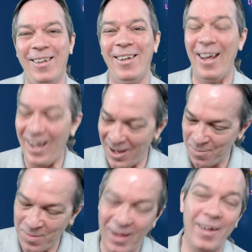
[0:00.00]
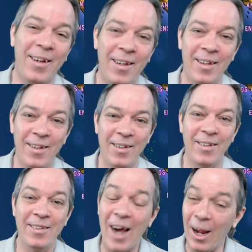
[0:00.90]
Amen.
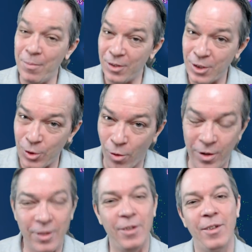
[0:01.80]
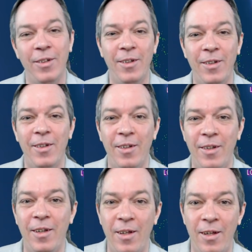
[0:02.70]
Time is short.
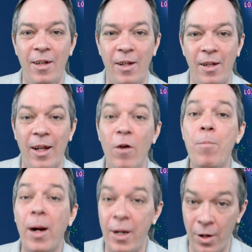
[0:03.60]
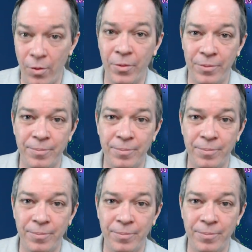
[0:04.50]
Let everybody know.